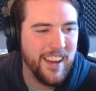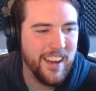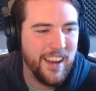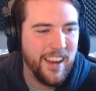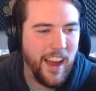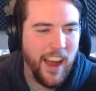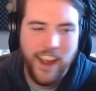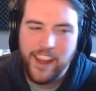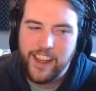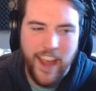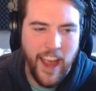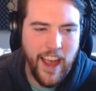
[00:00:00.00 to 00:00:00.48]

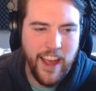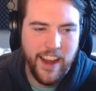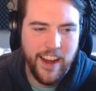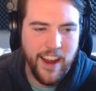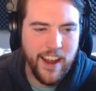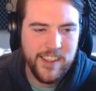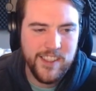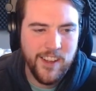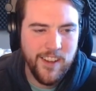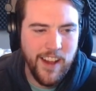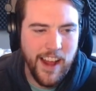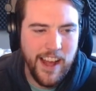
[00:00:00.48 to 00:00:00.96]
I can't
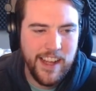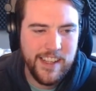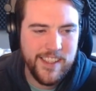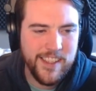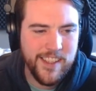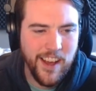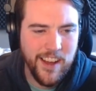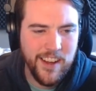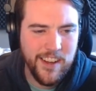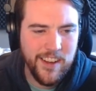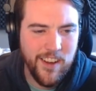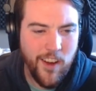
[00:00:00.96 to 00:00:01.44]
answer that,
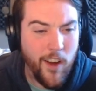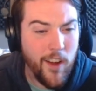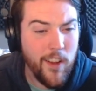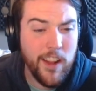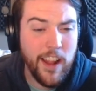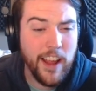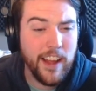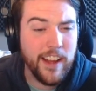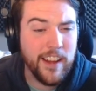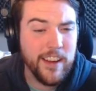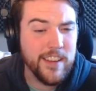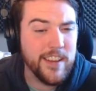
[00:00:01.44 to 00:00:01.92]
son.
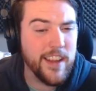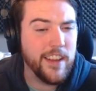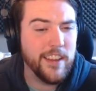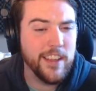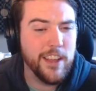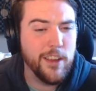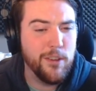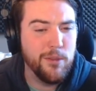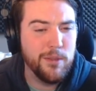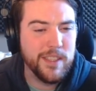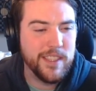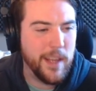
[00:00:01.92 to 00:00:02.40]
All I can tell
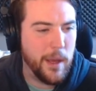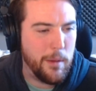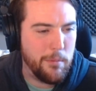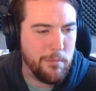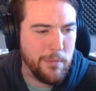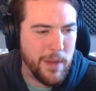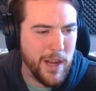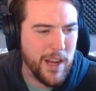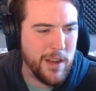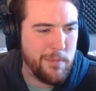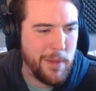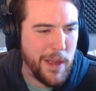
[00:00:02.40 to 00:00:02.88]
you is that
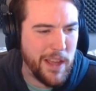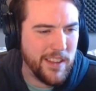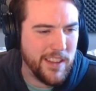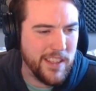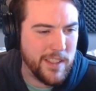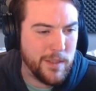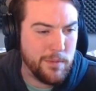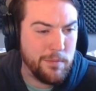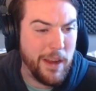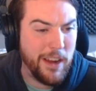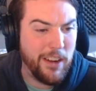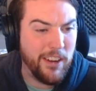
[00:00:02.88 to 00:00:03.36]
Mirabelle
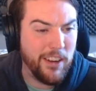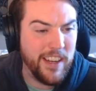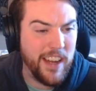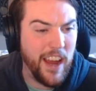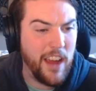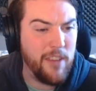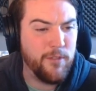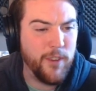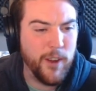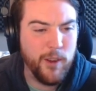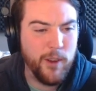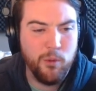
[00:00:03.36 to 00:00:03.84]
has married
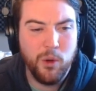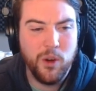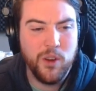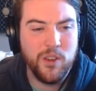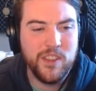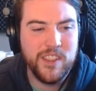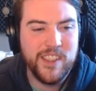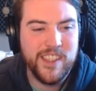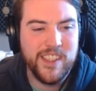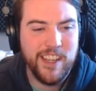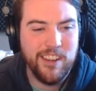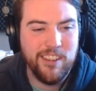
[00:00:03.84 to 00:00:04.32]
every
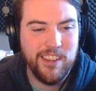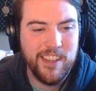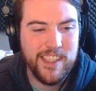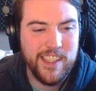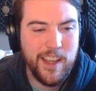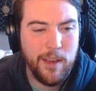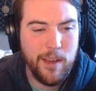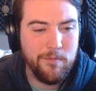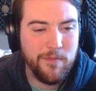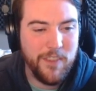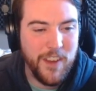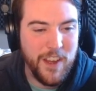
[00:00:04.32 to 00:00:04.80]
World
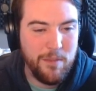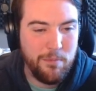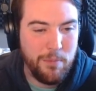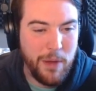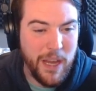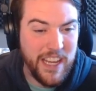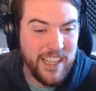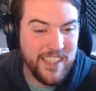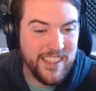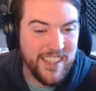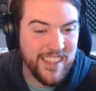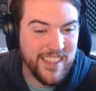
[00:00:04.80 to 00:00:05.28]
Series
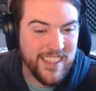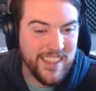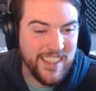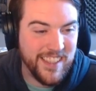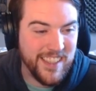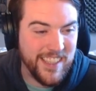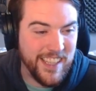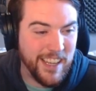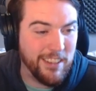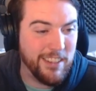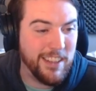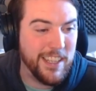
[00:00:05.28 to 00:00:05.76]
MVP since
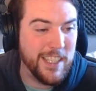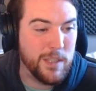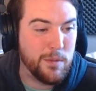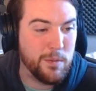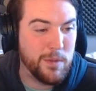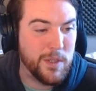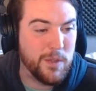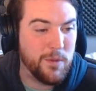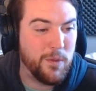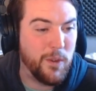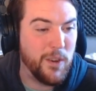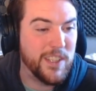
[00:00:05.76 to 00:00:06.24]
the series
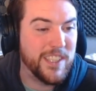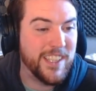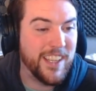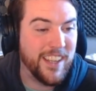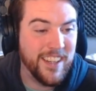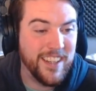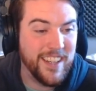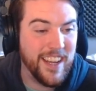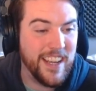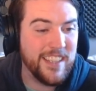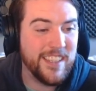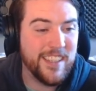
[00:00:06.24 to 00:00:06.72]
was first
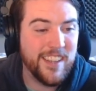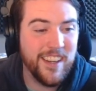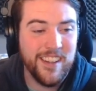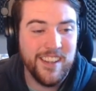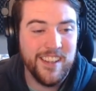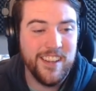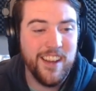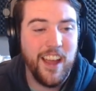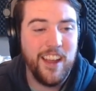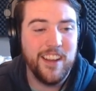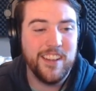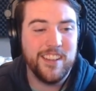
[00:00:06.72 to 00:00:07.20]

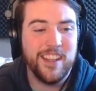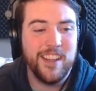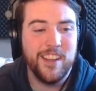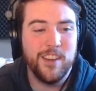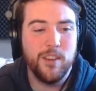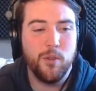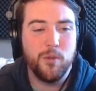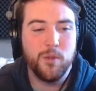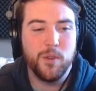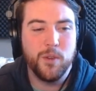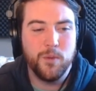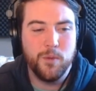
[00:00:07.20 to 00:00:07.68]
contested in
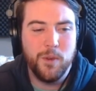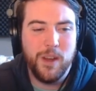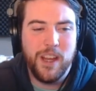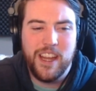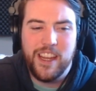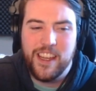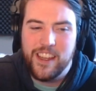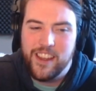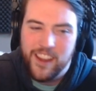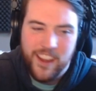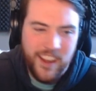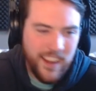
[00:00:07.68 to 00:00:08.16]

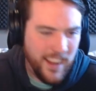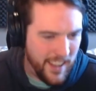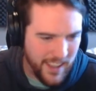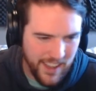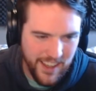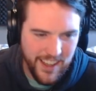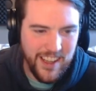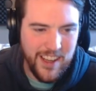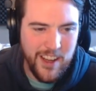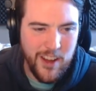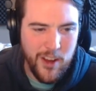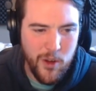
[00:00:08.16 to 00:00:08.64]
1903
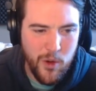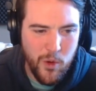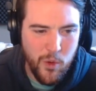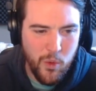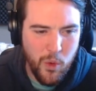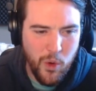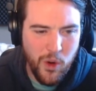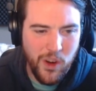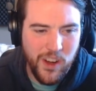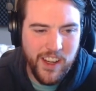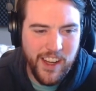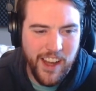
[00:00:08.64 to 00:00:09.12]
you
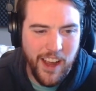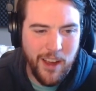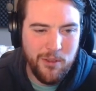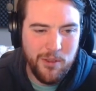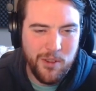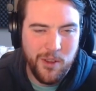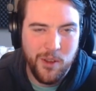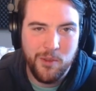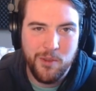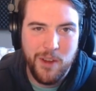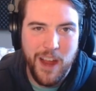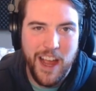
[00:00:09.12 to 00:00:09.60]
work
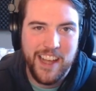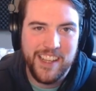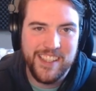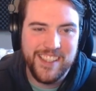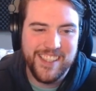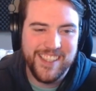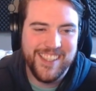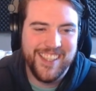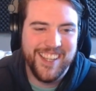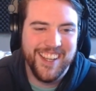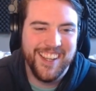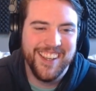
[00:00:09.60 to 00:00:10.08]
out the
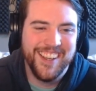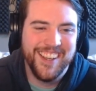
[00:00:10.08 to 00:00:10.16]
rest.